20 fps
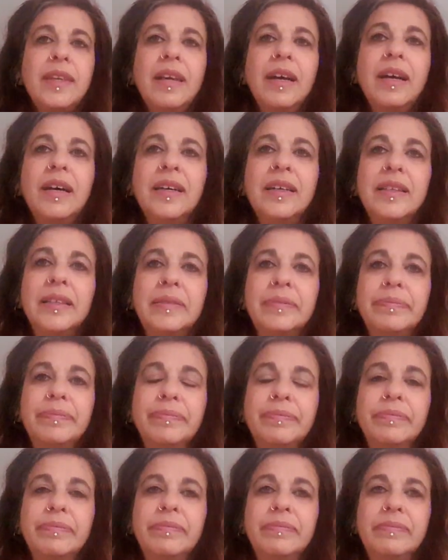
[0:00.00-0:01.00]

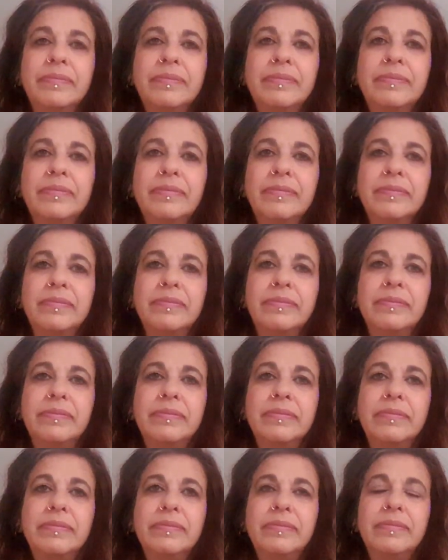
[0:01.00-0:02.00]
and
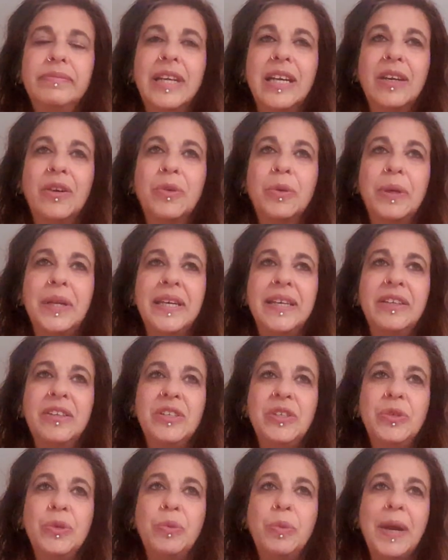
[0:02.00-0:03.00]
create a
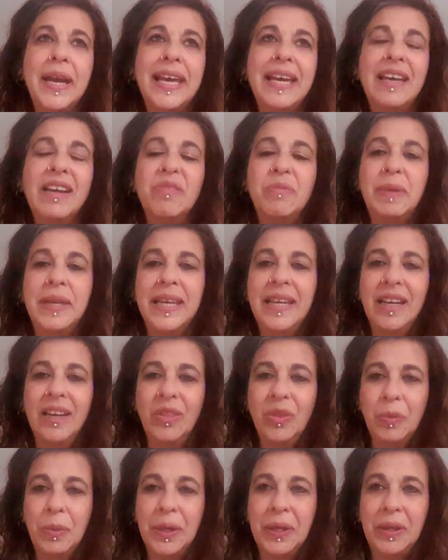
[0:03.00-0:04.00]
new way of being
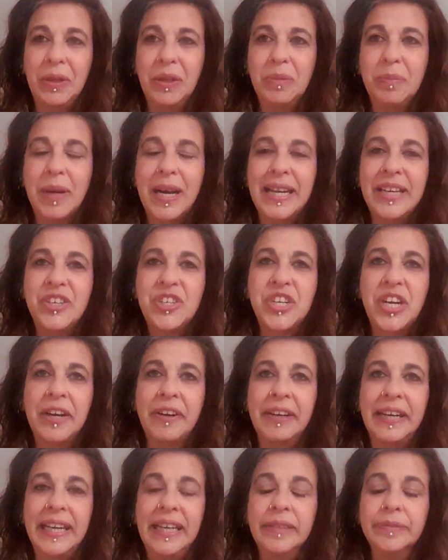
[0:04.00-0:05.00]
in the world by
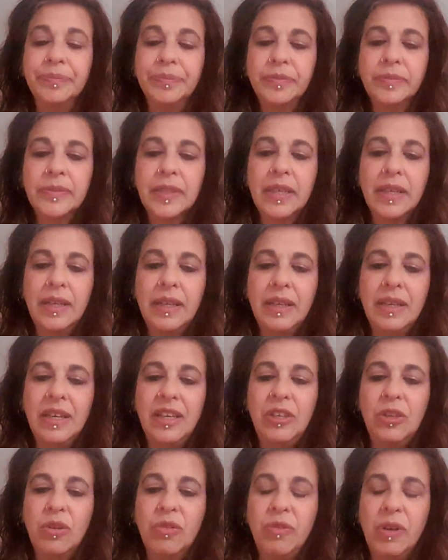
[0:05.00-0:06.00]
sharing
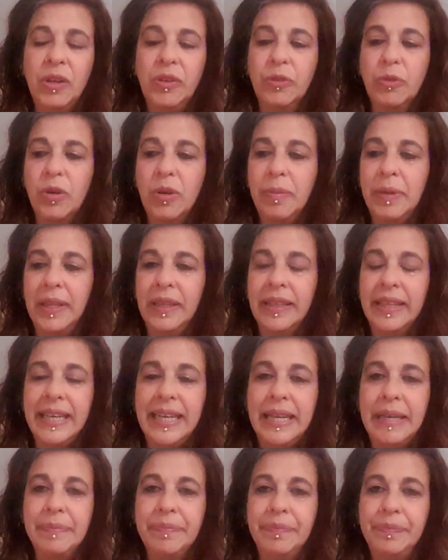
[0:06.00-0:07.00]
your
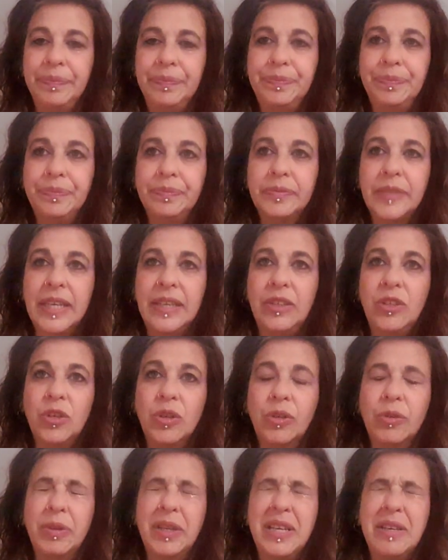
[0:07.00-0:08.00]
vulnerability and your
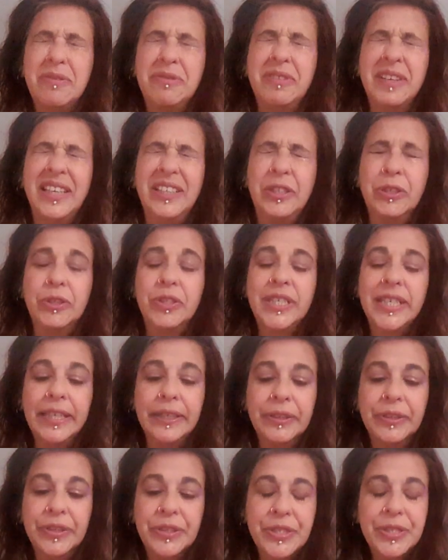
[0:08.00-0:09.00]
grief and your
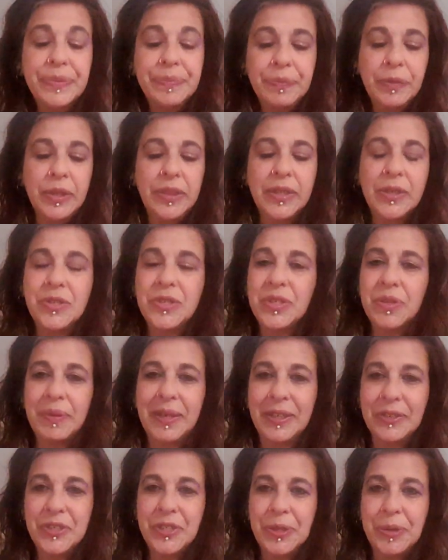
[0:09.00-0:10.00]
tears with those
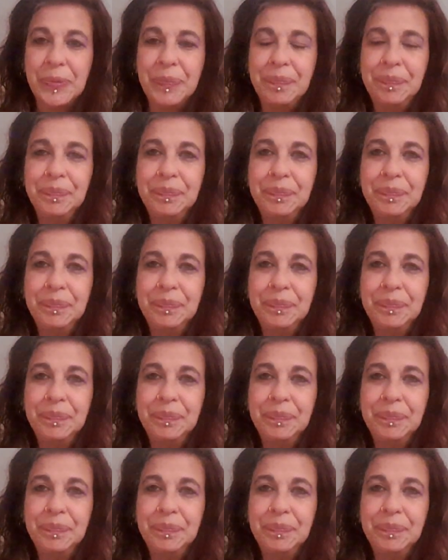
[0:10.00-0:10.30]
around you.